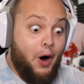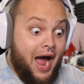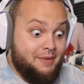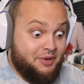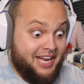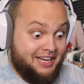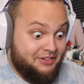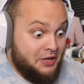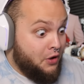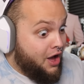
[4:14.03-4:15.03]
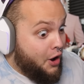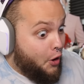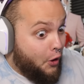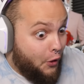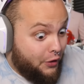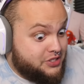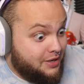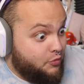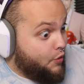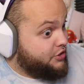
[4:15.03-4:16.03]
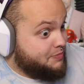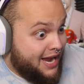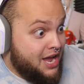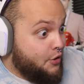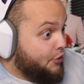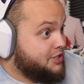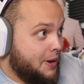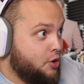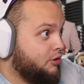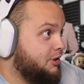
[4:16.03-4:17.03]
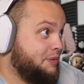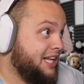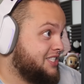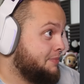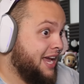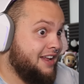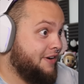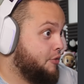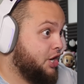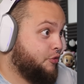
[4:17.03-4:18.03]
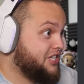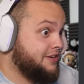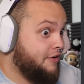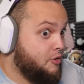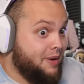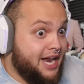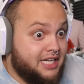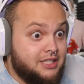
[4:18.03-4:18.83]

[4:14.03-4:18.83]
I'm getting... some... Where's my normal pills? I'm getting very aggressive, everybody.